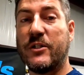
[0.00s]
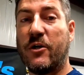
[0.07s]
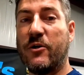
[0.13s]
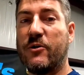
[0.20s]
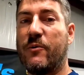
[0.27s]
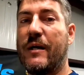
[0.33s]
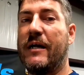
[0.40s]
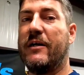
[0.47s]

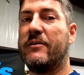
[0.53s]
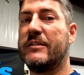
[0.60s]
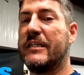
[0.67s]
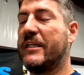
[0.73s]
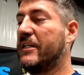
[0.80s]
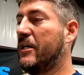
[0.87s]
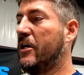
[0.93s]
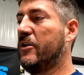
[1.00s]
turned around
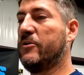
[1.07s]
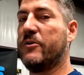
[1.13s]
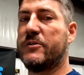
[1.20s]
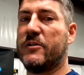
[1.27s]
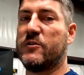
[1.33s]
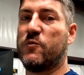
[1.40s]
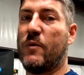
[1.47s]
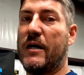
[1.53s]
and
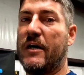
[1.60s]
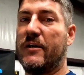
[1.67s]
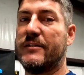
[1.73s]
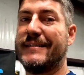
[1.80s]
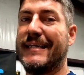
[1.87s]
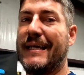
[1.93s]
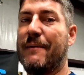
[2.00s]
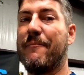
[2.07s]
unhooked those
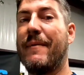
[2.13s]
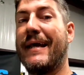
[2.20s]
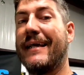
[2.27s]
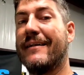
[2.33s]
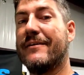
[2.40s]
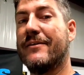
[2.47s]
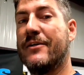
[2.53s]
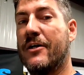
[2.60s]
wires and
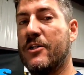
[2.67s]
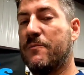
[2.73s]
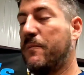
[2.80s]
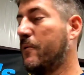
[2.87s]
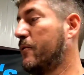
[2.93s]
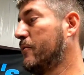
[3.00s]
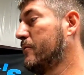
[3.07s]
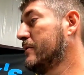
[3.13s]
made another
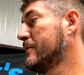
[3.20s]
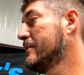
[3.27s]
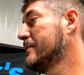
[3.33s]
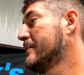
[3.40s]
pull,